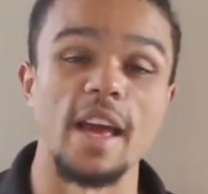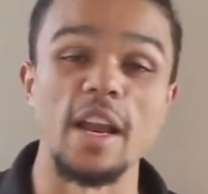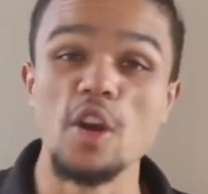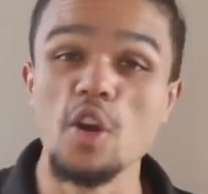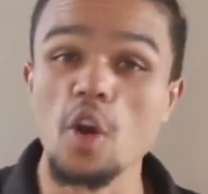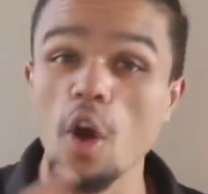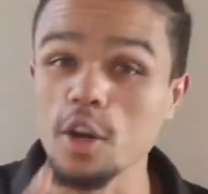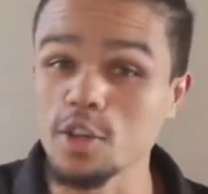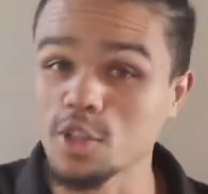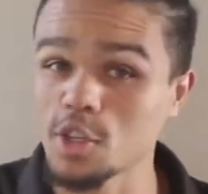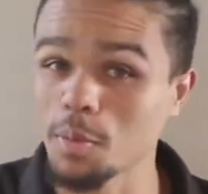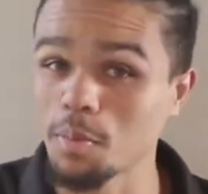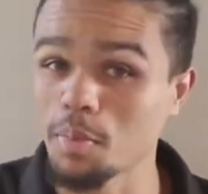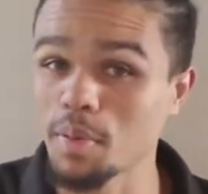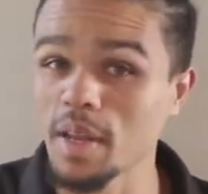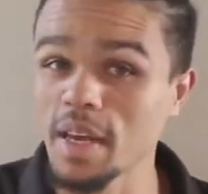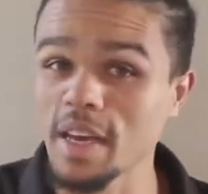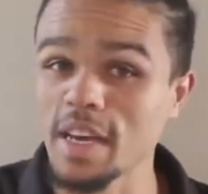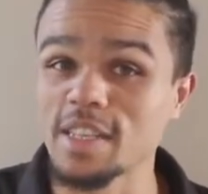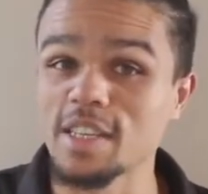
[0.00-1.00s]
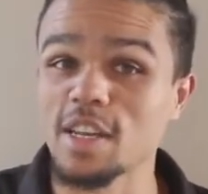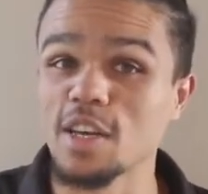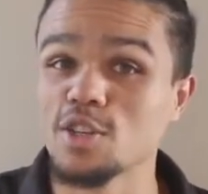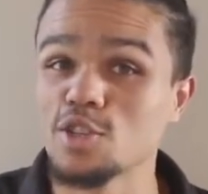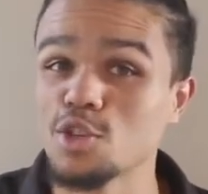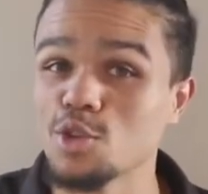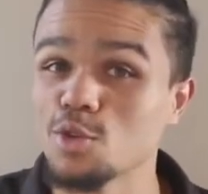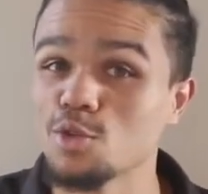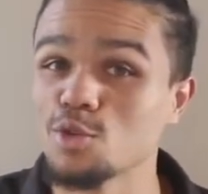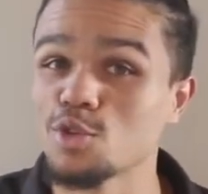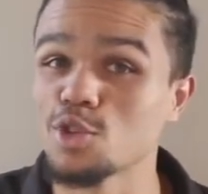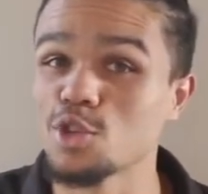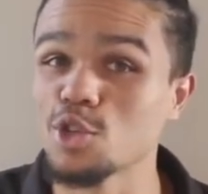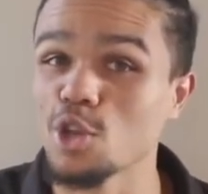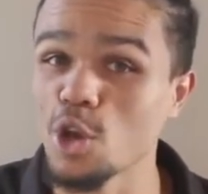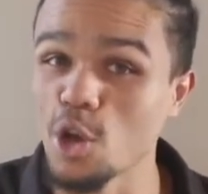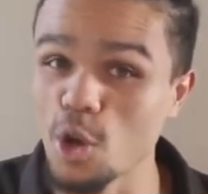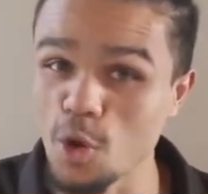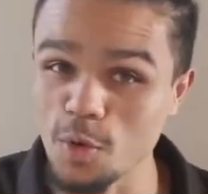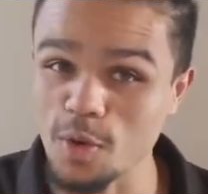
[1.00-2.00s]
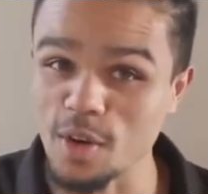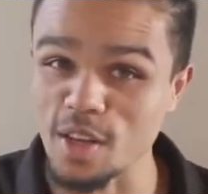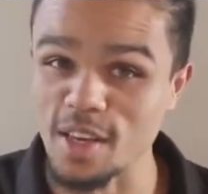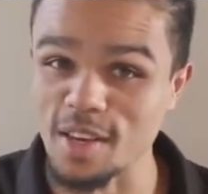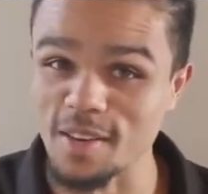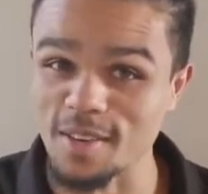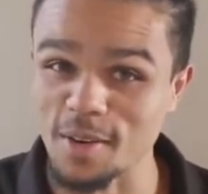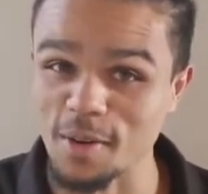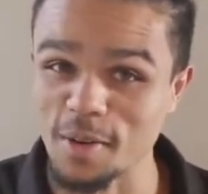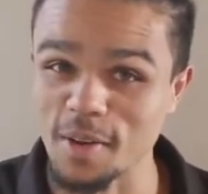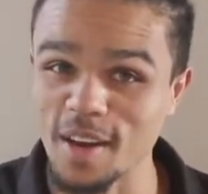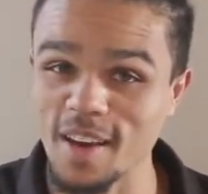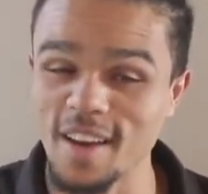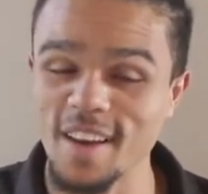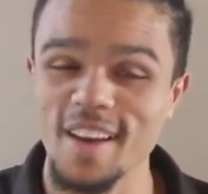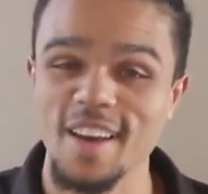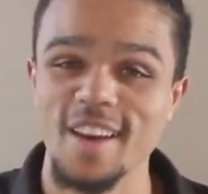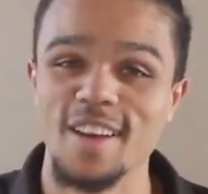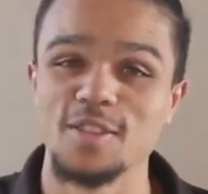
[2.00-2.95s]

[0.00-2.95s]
And not to play it too slowly, okay?